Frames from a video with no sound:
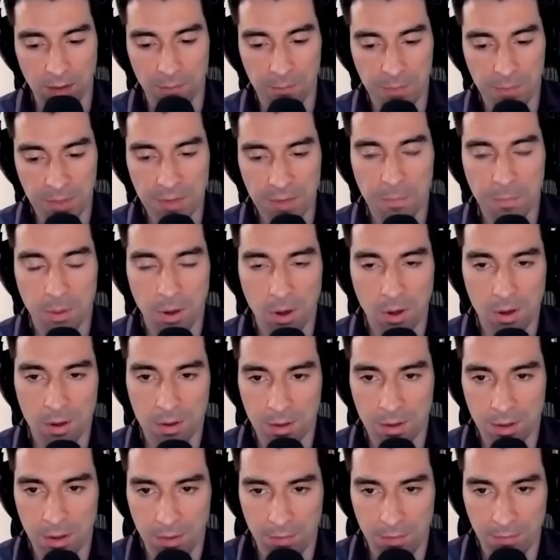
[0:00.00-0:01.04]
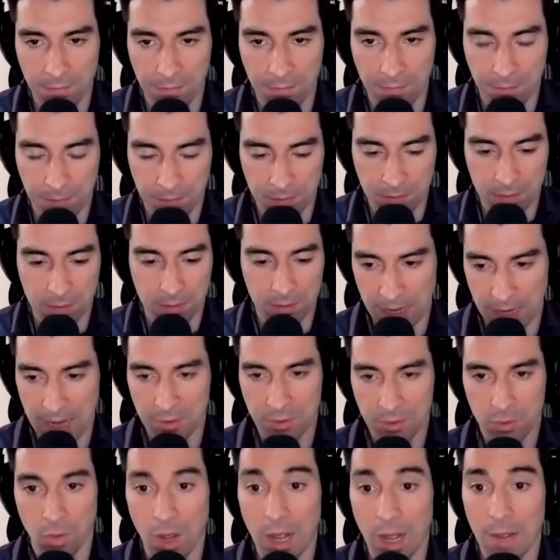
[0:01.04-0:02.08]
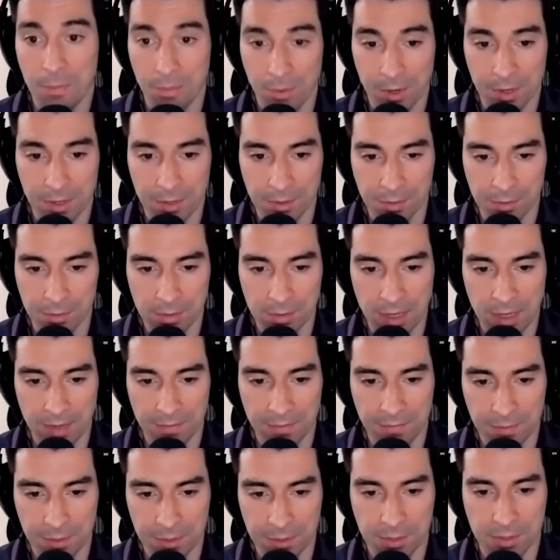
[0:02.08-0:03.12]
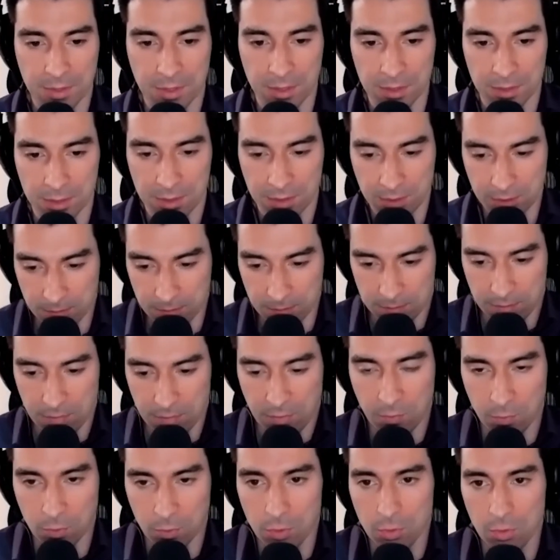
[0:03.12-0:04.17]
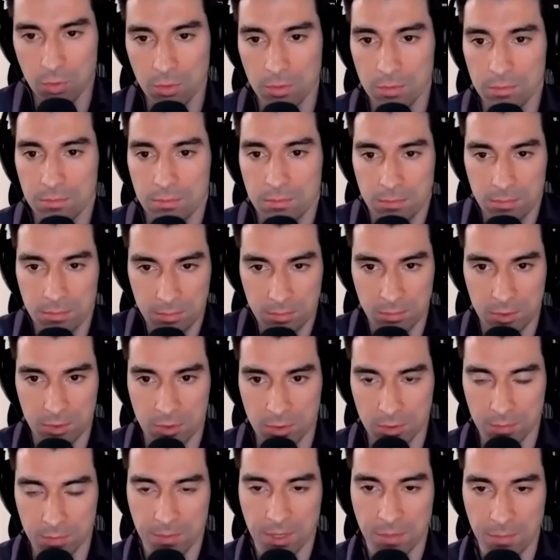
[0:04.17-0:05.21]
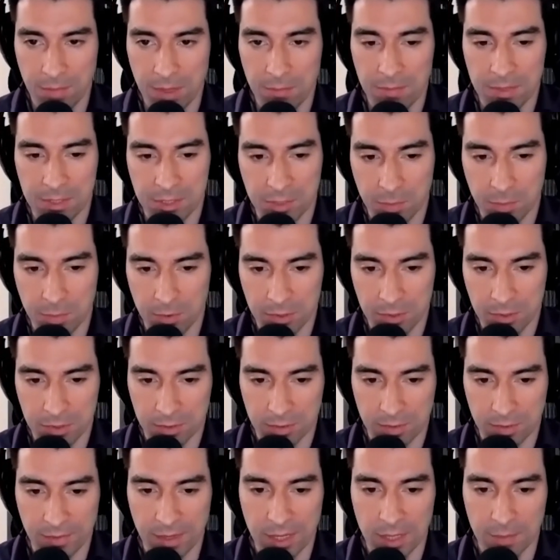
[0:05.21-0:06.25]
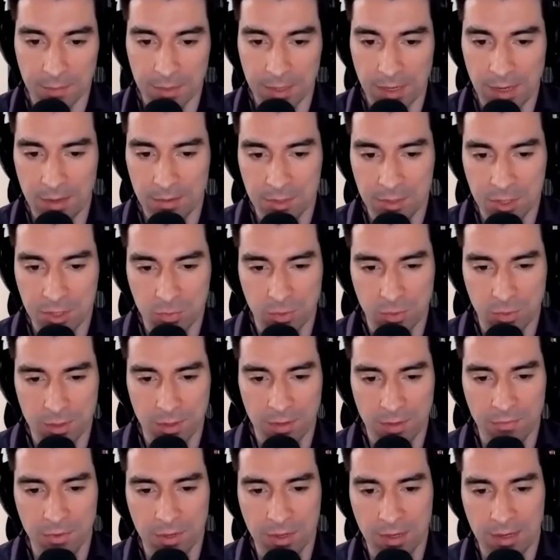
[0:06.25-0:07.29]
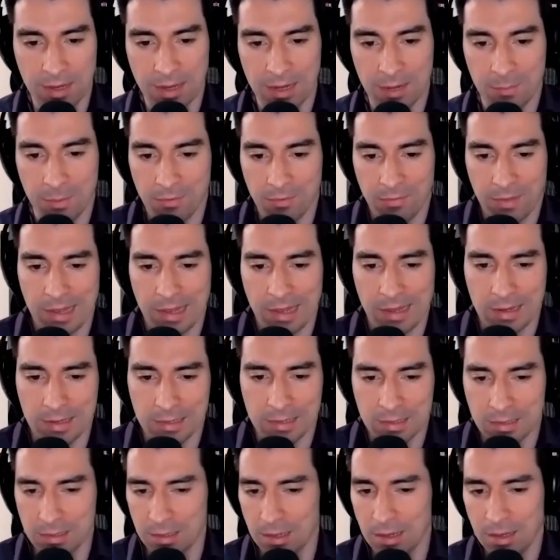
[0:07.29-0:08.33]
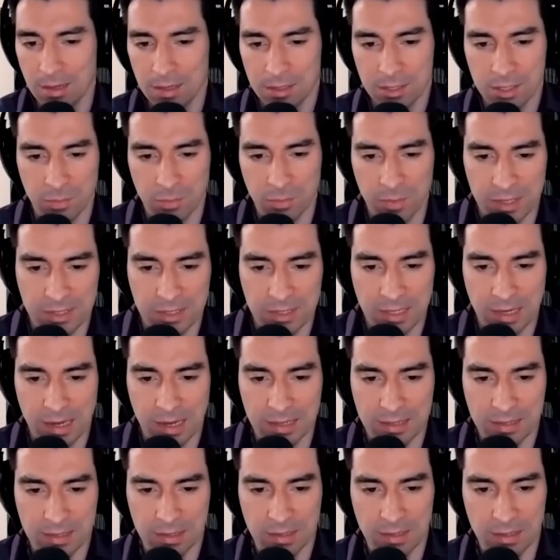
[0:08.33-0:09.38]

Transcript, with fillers: a big part of how you operate in your life is is through your commitment to personal development. I was just wondering if you could kind of provide us some insights